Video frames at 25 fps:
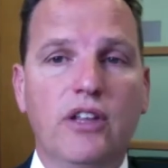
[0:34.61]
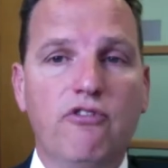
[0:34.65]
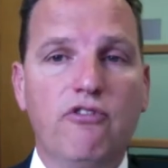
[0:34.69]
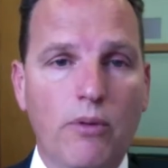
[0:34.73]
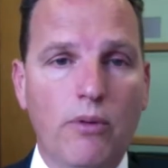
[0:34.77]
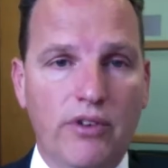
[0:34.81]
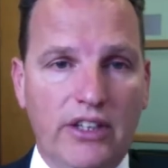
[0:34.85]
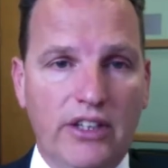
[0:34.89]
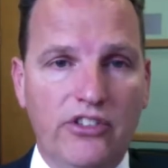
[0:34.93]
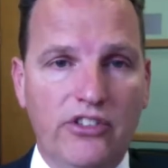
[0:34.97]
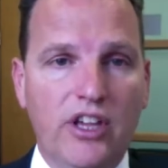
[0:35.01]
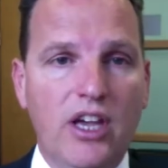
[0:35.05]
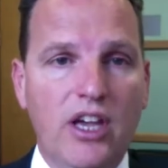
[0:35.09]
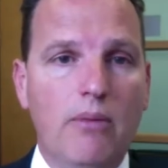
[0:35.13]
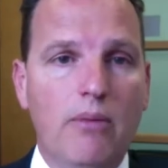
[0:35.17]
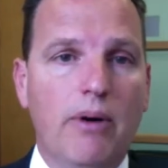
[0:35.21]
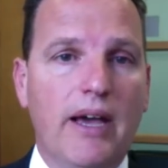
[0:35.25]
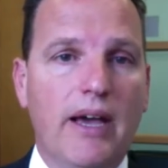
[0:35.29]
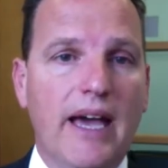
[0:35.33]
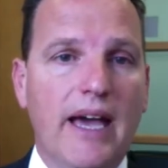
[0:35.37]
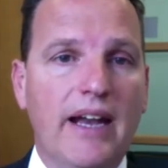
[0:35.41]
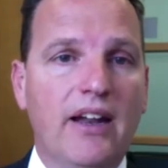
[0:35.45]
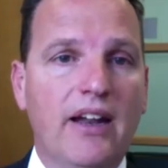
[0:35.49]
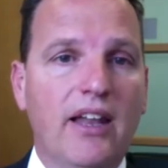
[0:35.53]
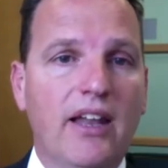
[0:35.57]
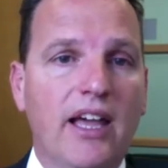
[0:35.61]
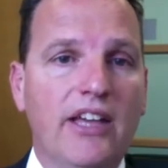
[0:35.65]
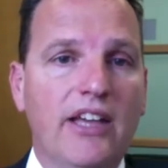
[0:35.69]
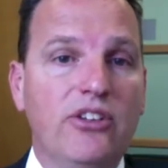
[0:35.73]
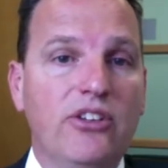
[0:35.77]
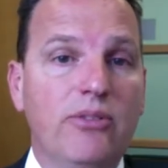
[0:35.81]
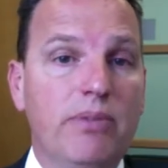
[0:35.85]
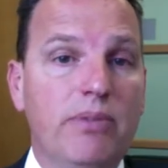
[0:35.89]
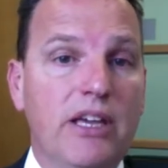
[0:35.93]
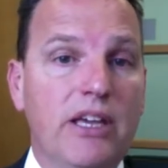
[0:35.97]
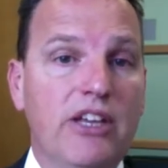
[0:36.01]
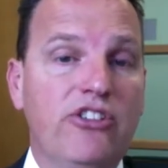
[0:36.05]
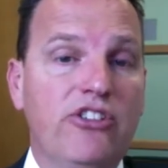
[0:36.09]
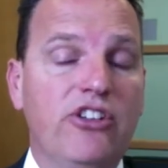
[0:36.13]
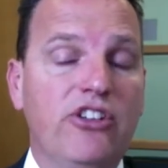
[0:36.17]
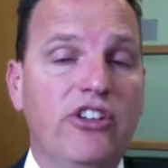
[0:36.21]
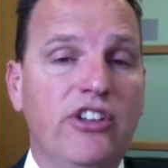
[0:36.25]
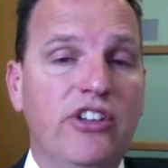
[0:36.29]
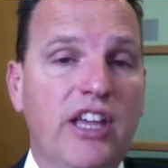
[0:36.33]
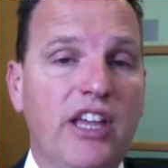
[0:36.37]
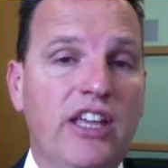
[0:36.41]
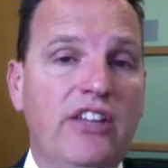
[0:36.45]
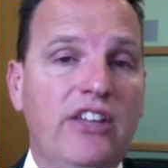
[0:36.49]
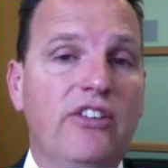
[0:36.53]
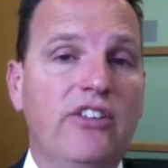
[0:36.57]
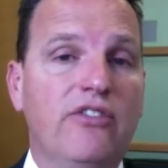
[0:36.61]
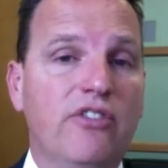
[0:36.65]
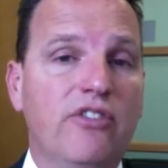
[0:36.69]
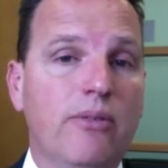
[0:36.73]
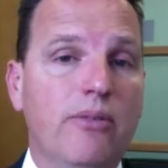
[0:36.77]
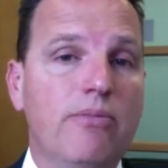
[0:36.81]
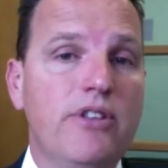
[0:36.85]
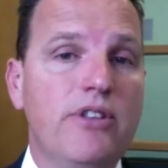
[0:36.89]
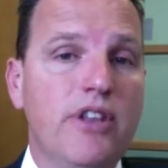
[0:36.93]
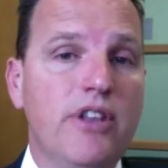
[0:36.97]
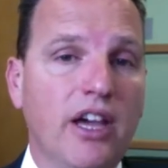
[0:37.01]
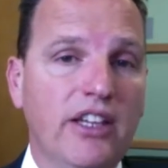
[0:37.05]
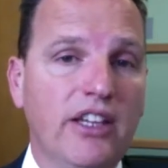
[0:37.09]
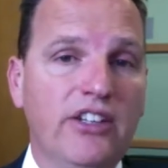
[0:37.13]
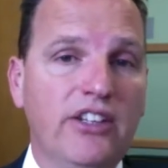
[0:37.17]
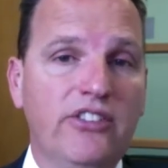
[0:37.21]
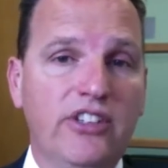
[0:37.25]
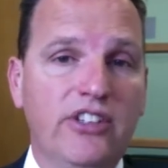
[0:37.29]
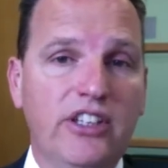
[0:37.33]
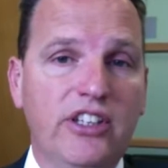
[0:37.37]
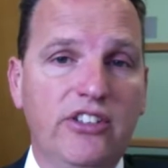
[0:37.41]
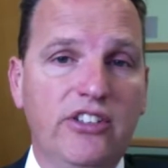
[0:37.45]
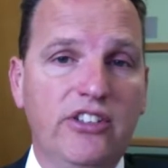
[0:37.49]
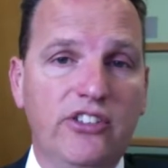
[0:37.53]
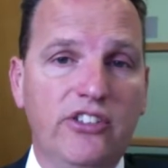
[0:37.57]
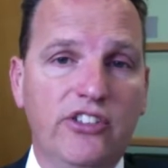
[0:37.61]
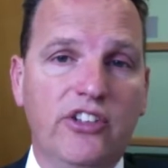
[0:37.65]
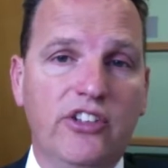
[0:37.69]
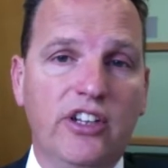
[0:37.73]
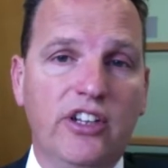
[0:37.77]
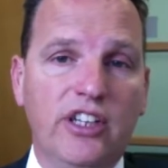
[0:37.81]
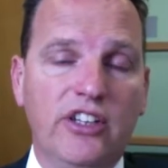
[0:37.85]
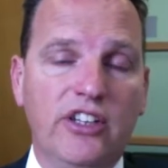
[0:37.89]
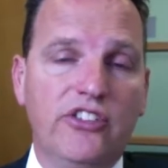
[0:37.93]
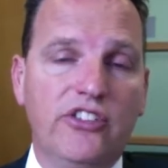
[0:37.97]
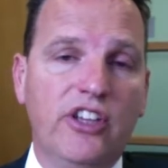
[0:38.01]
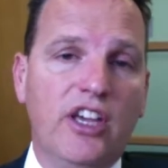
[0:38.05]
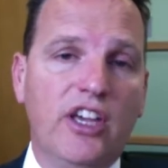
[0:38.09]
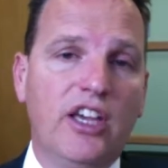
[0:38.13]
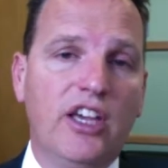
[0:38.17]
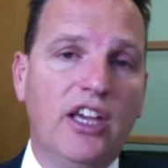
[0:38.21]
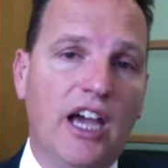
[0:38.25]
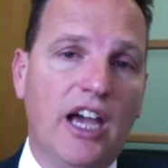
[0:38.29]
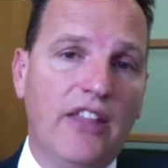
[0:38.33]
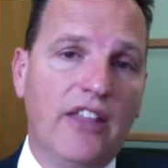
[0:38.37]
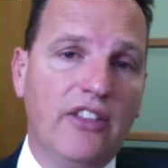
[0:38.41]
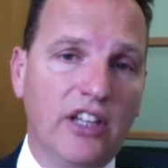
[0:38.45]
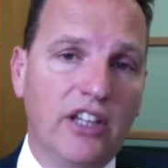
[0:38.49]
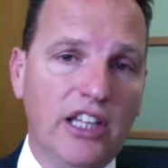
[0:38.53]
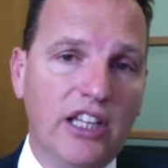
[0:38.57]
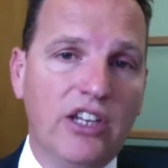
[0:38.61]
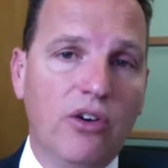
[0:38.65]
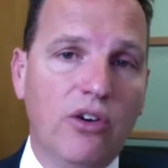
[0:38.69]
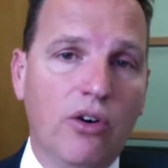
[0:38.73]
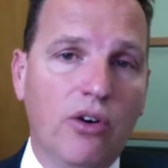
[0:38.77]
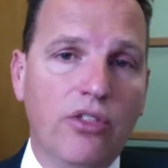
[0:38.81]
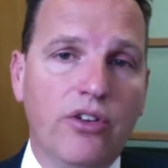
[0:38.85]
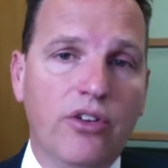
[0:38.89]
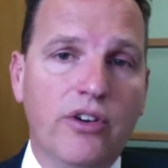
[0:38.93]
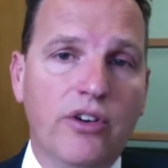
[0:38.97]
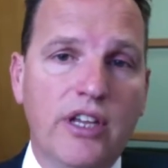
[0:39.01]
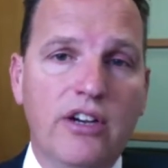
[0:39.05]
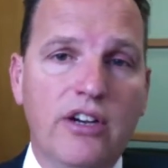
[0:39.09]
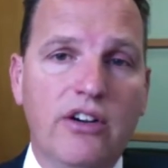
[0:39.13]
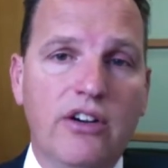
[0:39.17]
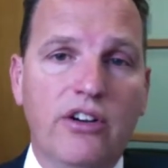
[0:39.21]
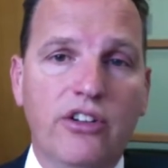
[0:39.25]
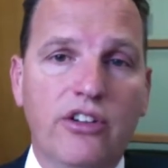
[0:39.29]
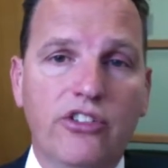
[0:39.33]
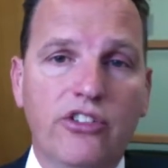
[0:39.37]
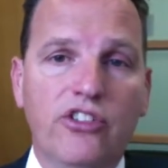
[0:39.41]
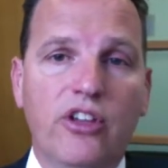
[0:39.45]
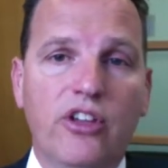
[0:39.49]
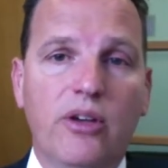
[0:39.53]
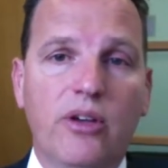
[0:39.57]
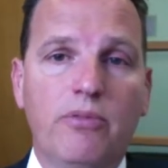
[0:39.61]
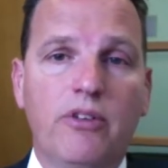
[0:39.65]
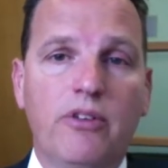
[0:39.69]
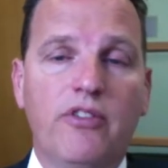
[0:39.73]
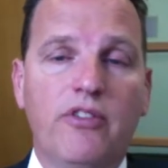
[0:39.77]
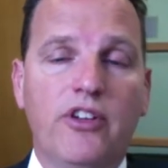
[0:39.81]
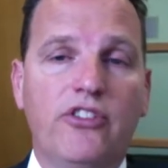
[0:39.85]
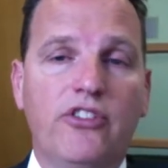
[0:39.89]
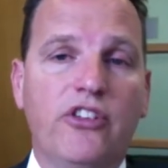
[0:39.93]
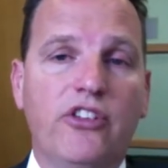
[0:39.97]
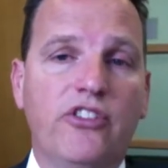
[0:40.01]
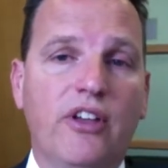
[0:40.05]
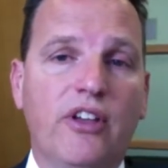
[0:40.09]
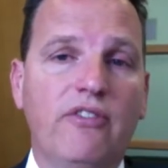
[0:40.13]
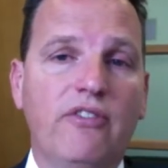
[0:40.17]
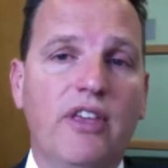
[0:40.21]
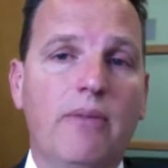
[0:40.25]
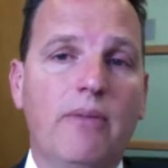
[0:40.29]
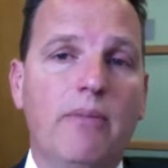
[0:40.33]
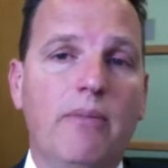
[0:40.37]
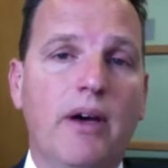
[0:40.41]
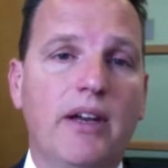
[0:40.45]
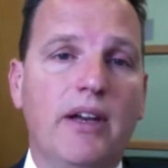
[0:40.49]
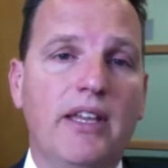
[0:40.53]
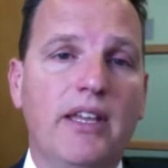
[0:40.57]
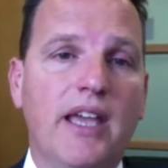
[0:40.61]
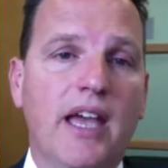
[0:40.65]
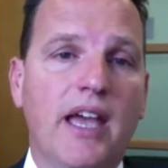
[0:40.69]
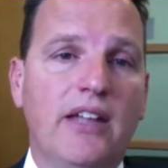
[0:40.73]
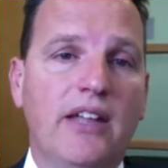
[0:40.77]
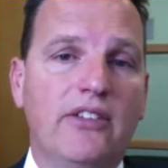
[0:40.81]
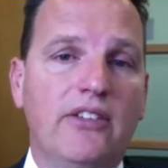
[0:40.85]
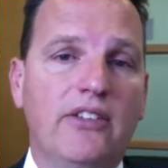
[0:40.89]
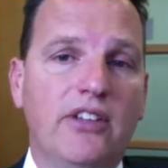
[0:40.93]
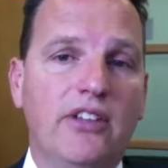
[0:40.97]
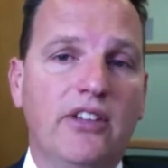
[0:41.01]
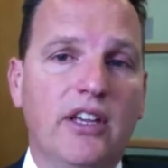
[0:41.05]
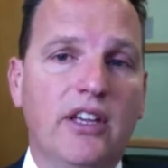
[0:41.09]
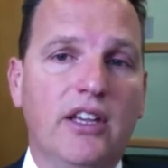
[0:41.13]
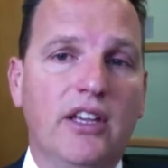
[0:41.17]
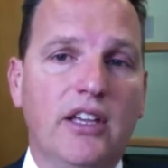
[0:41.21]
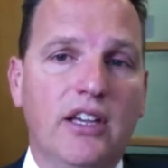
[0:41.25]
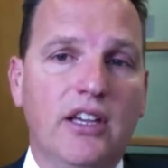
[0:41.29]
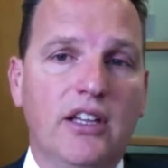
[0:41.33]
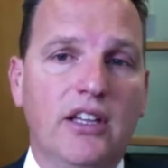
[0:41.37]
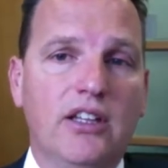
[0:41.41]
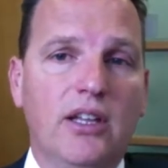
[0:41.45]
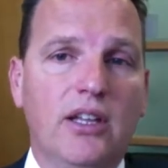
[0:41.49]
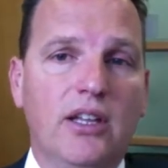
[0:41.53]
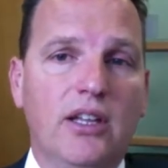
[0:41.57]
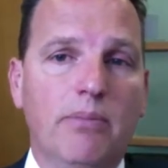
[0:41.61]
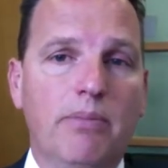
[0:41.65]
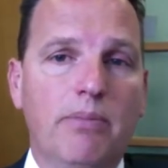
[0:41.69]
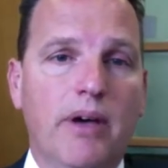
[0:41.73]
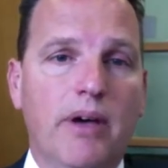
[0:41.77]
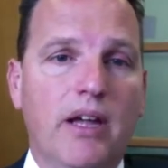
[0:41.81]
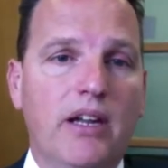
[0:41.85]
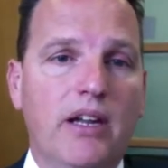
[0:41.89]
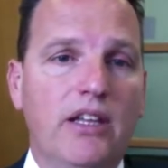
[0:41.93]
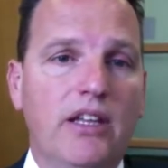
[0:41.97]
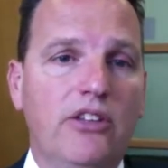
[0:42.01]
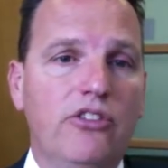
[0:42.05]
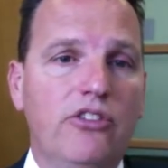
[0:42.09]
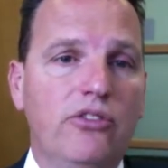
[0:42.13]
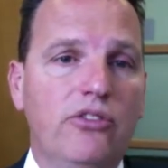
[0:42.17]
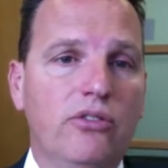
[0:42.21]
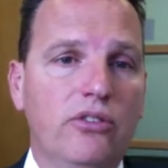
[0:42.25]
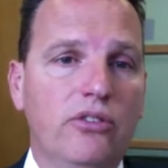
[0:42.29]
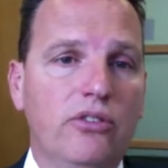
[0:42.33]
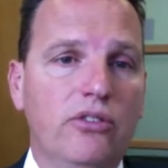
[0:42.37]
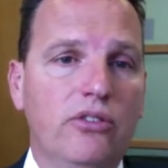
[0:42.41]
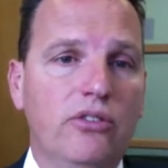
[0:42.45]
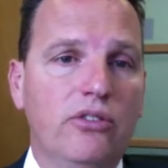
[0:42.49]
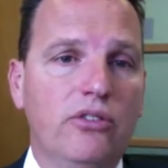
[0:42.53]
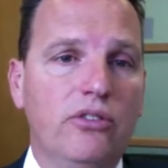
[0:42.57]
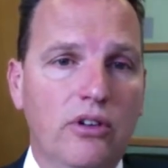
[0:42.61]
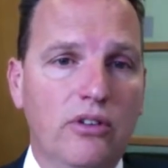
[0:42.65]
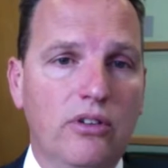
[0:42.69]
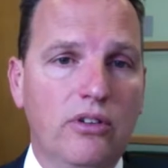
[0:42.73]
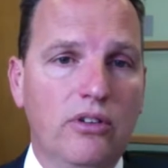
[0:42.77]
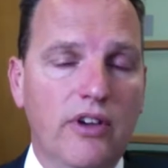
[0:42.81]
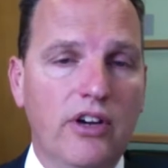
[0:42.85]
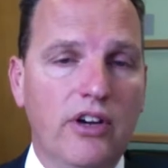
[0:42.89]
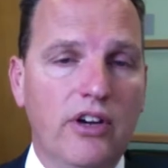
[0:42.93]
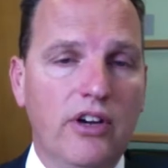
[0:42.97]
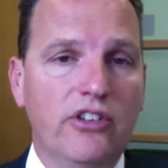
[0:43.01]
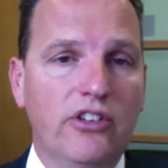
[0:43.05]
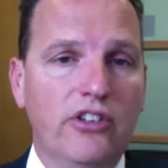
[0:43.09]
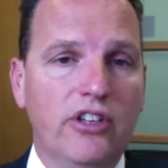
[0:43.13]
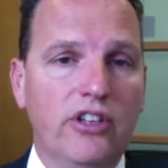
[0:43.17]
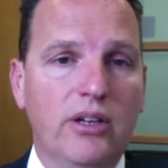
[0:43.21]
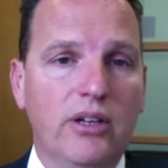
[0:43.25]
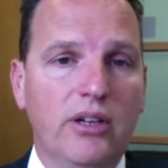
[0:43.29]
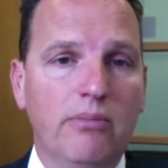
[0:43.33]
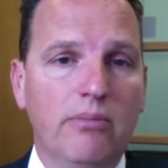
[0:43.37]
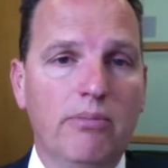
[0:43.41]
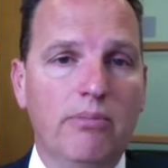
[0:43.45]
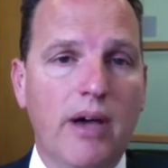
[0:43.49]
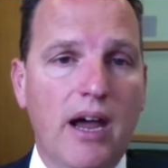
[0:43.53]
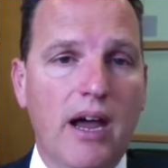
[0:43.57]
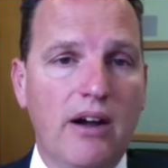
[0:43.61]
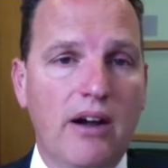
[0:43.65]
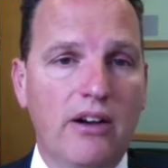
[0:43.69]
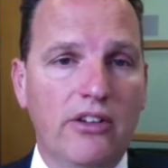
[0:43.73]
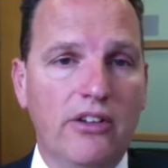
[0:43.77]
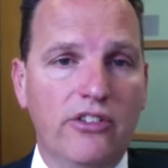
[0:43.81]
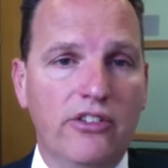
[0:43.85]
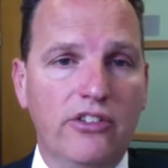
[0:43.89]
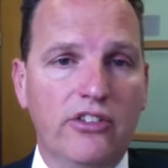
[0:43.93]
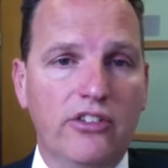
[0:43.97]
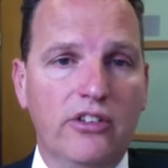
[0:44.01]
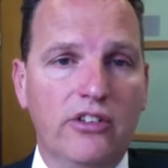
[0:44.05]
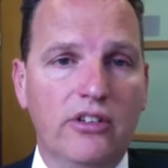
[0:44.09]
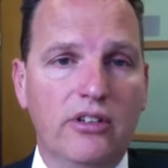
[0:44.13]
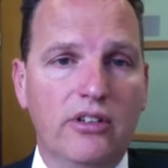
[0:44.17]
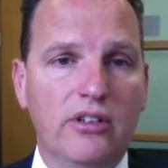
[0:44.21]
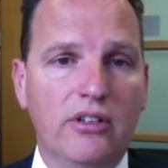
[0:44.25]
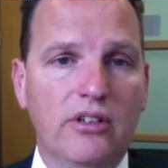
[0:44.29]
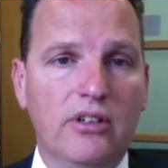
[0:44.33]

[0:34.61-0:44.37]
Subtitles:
influences lymphoma rates by analysing patient data from 19 studies, and the lead author here is Professor Iain in the Paris Sud University in Paris.